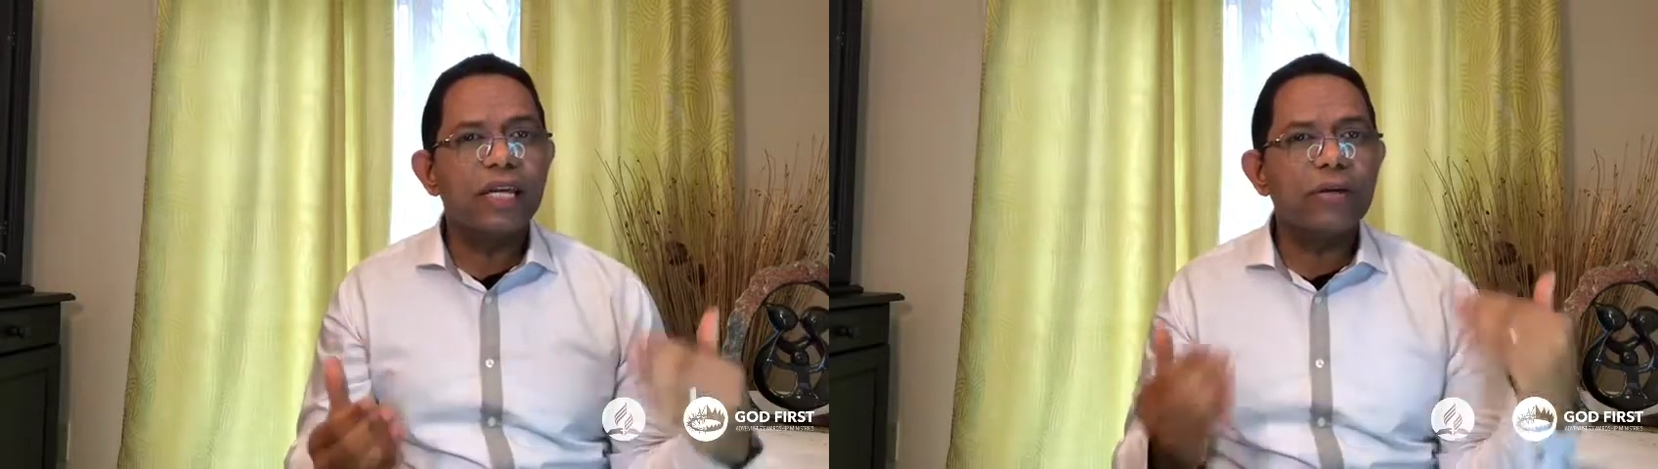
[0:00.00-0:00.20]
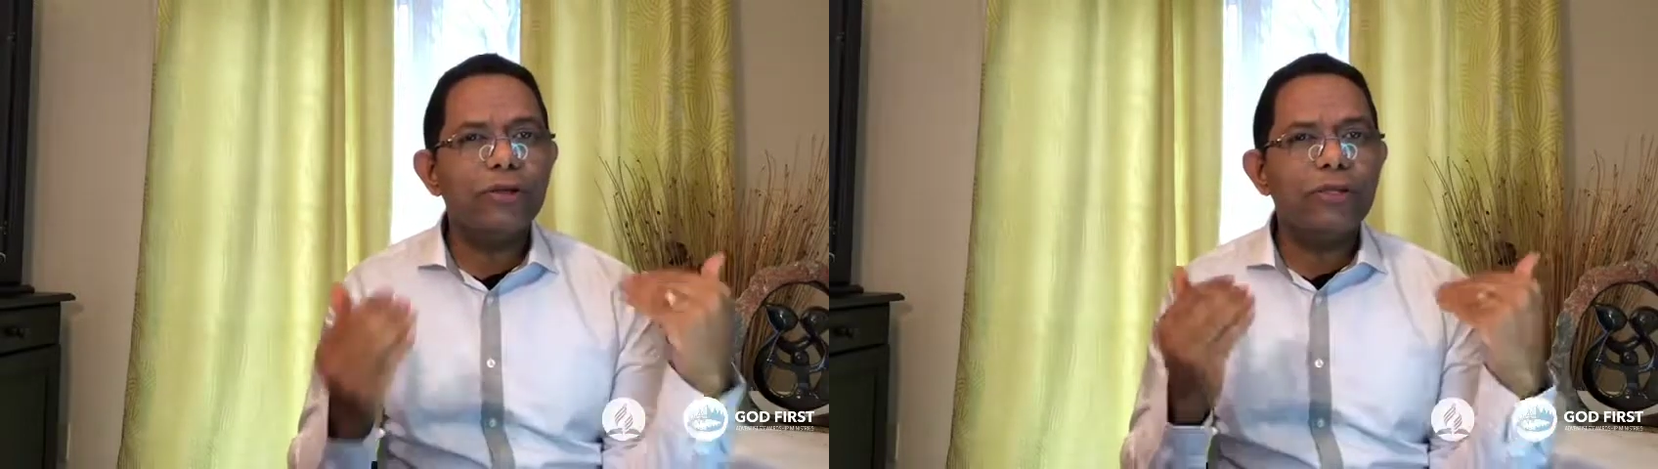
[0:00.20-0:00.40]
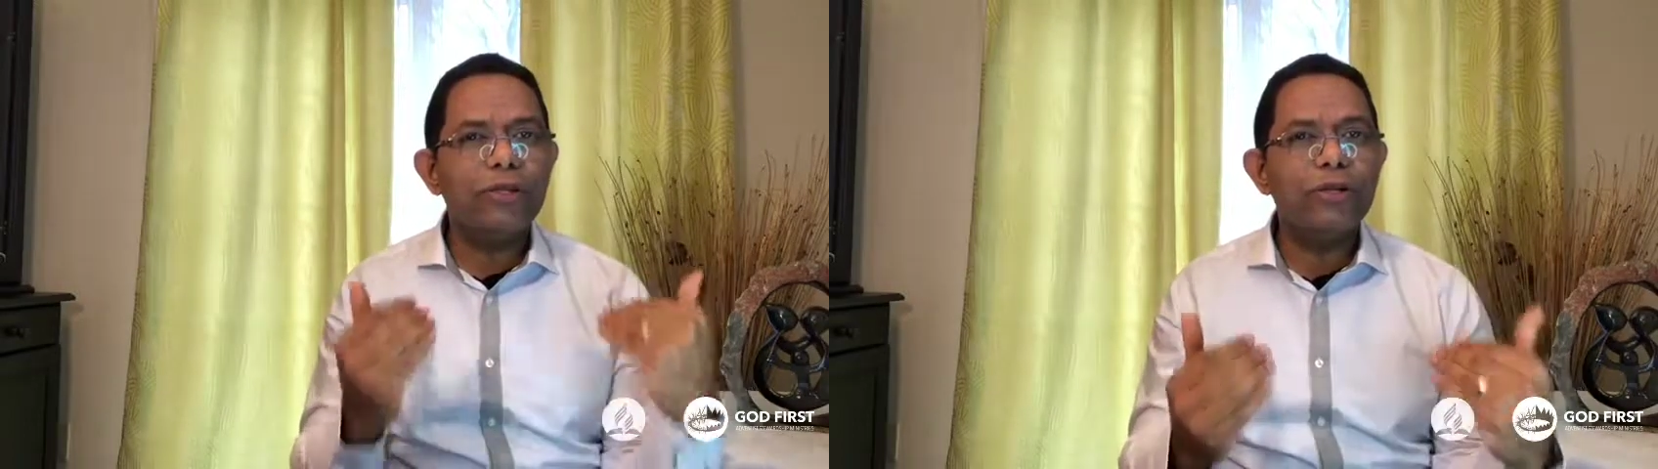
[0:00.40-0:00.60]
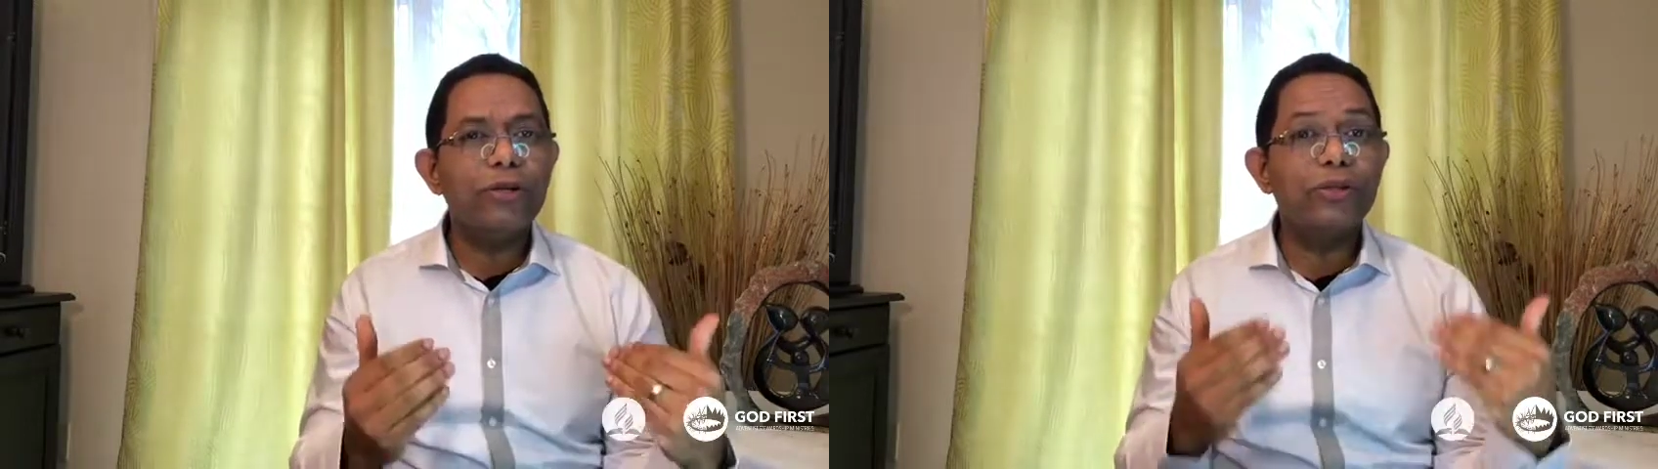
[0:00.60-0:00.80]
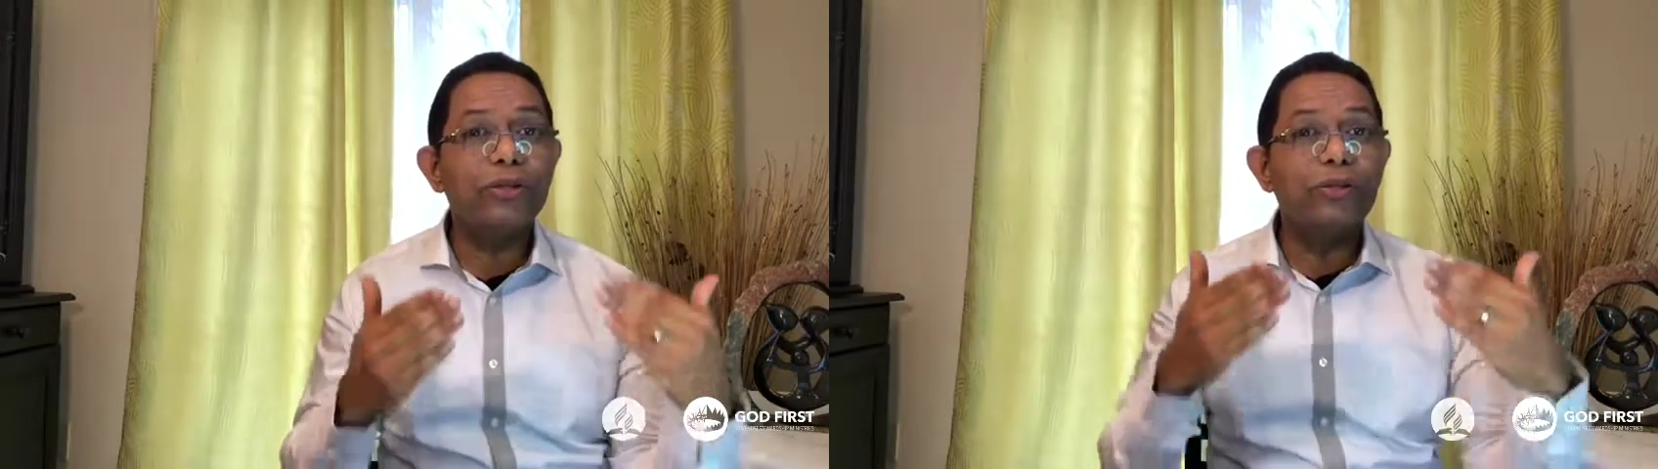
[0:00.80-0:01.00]
could
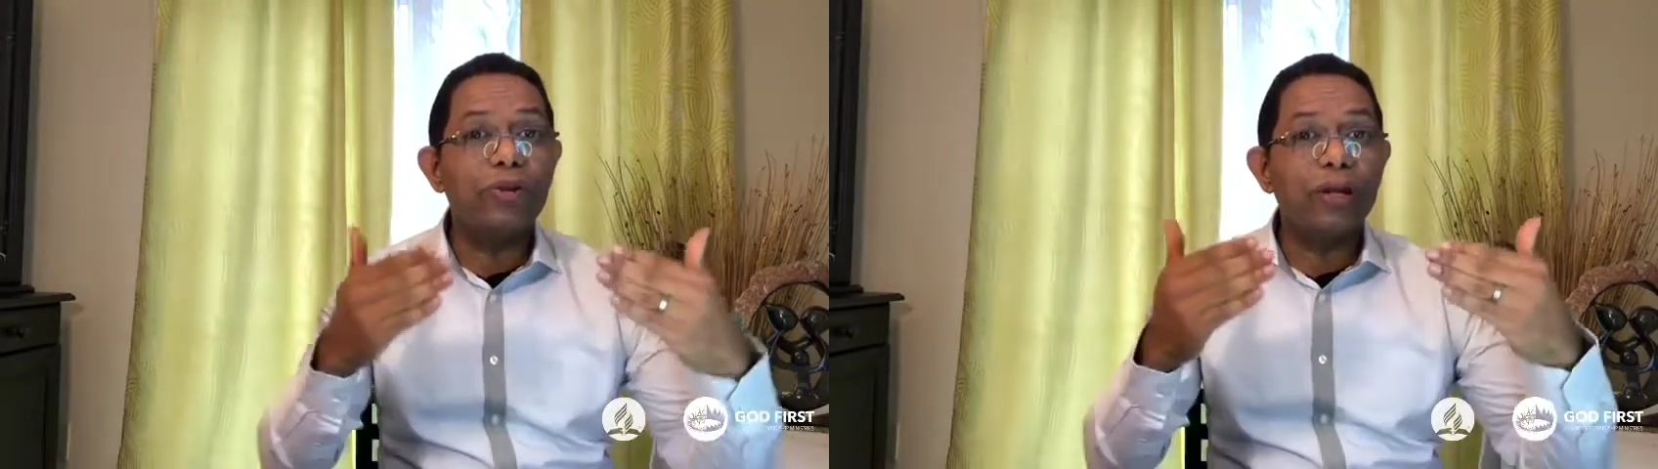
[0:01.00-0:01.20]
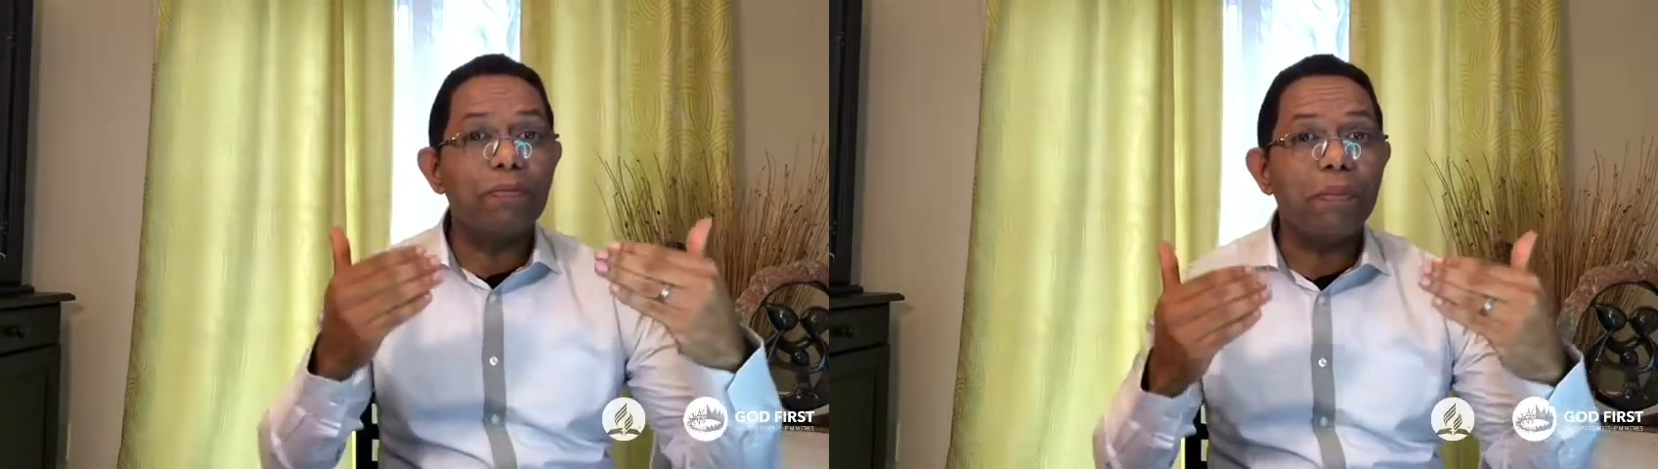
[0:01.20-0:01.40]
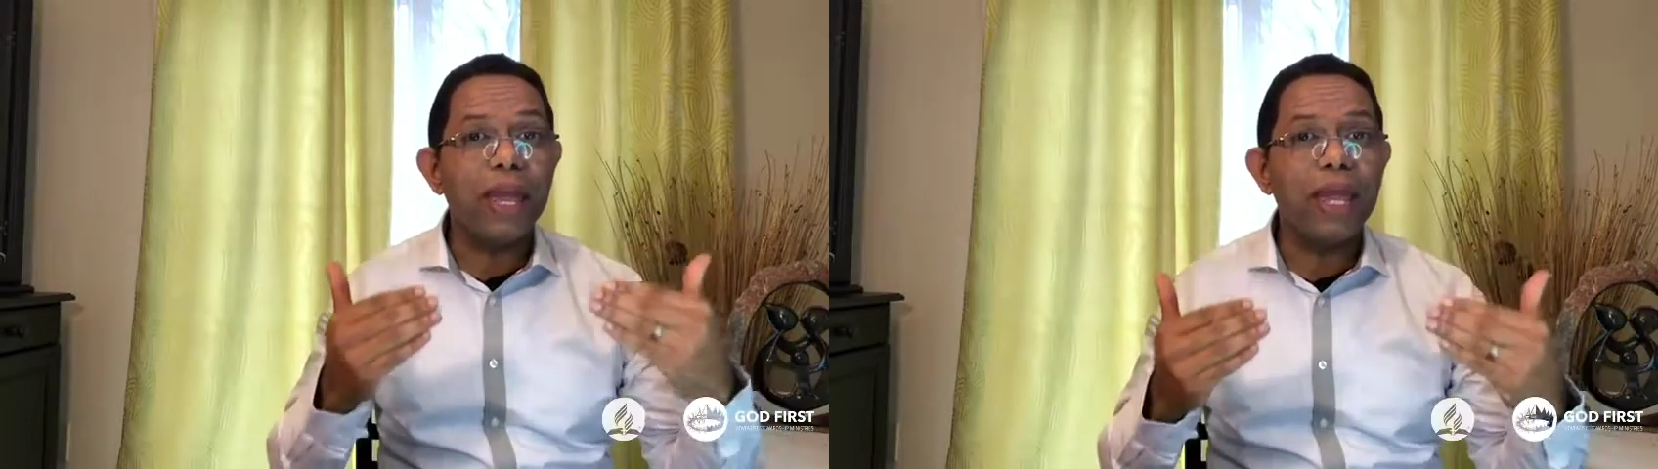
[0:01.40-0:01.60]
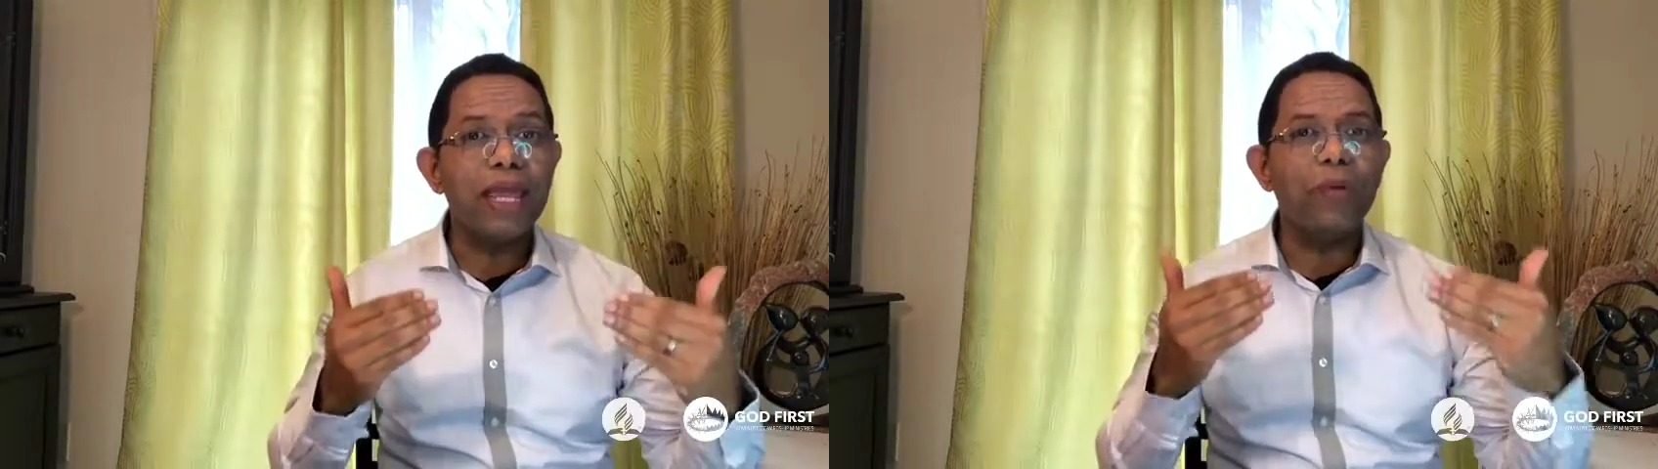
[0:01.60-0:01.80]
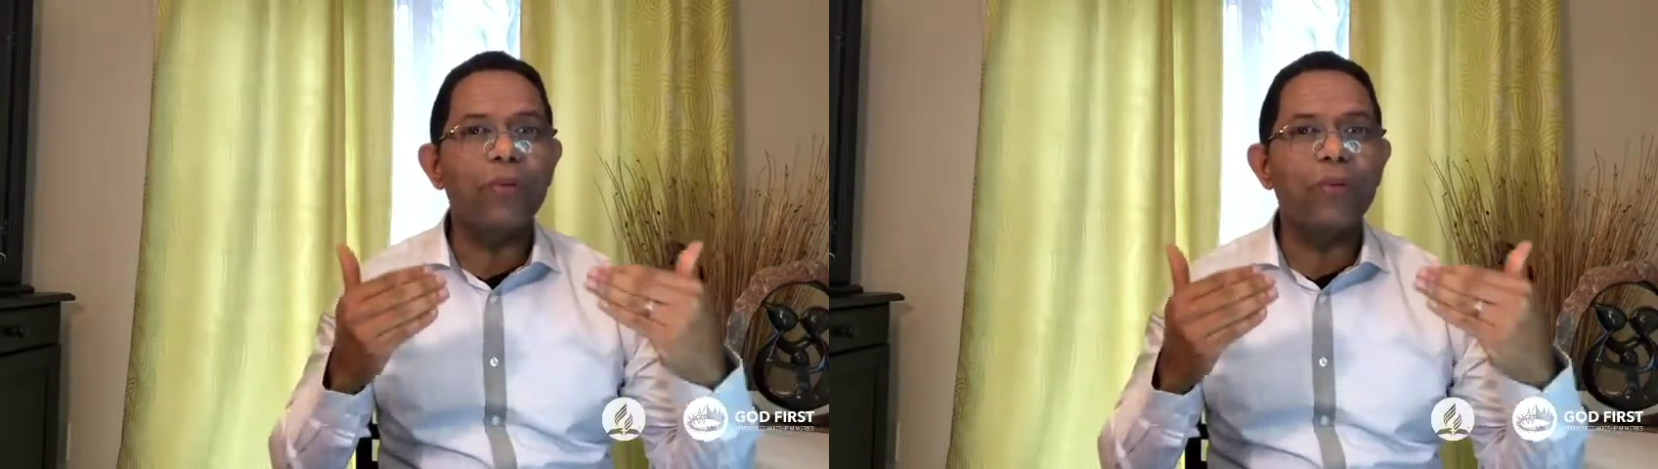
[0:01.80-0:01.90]
choose to remain